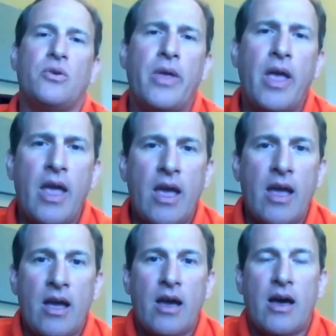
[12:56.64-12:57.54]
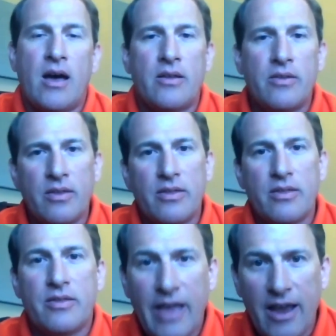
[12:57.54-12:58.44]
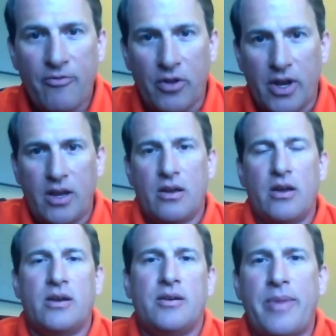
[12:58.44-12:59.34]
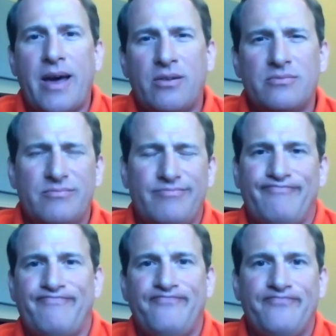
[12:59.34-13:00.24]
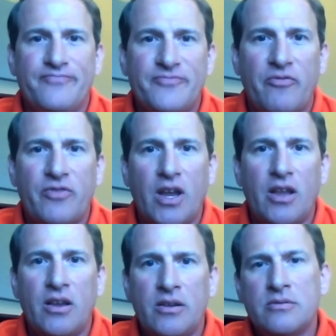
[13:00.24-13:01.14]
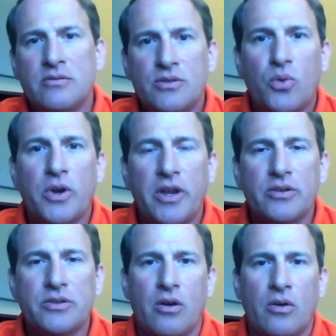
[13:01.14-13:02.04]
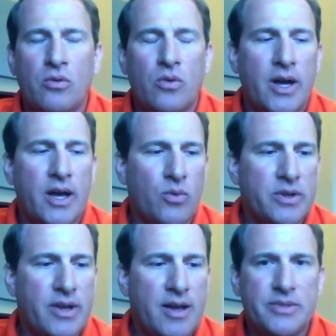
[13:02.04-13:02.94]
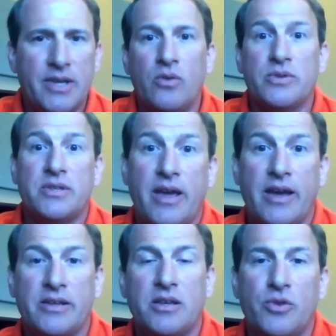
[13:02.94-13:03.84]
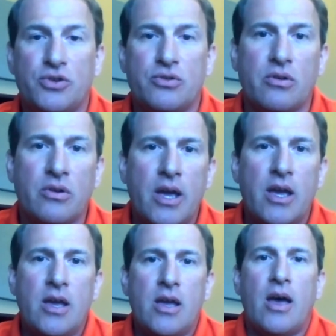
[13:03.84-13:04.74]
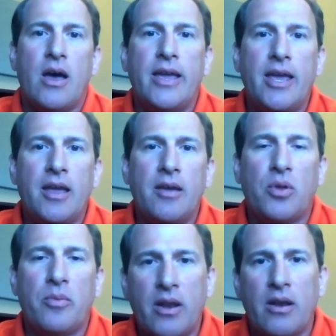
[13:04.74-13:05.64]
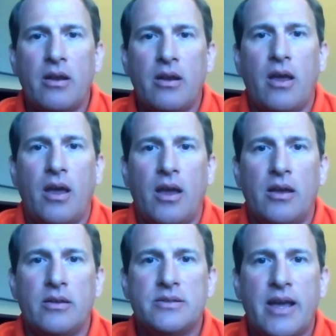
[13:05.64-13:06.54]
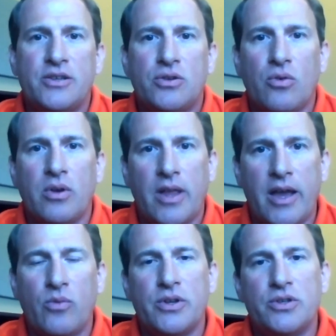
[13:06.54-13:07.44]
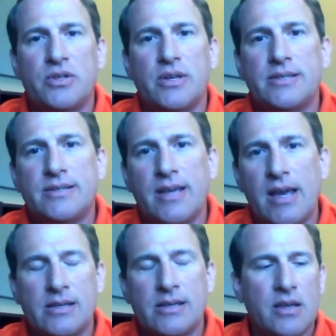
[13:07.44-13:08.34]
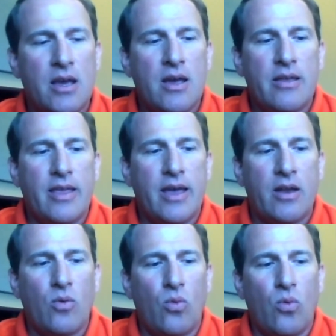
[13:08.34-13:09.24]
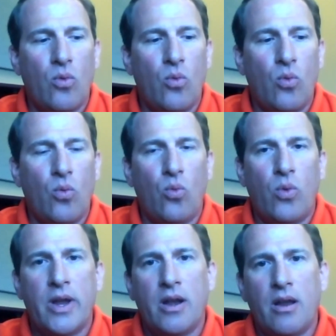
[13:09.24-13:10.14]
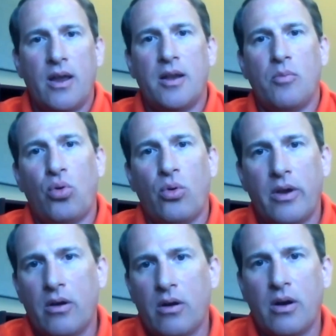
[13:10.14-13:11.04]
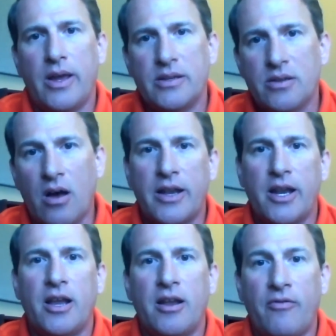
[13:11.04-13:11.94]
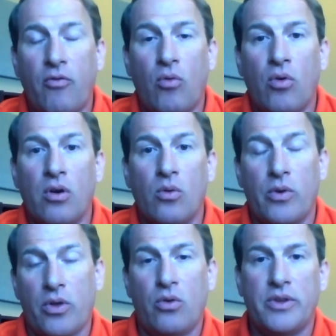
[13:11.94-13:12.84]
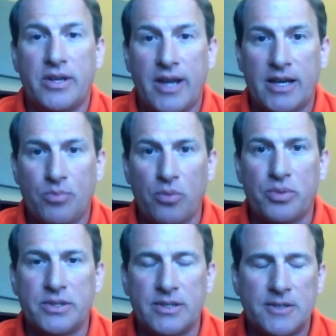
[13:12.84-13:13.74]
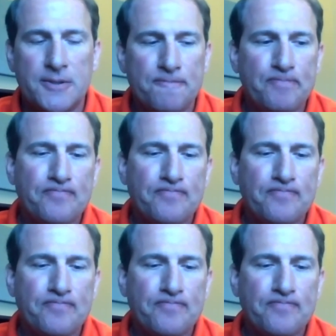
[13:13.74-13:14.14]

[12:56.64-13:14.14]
So thankfully, about 15, 20 years ago, when Tom Zana tax commissioner, he implemented a statutory language that says that when an employer is audited for withholding tax purposes,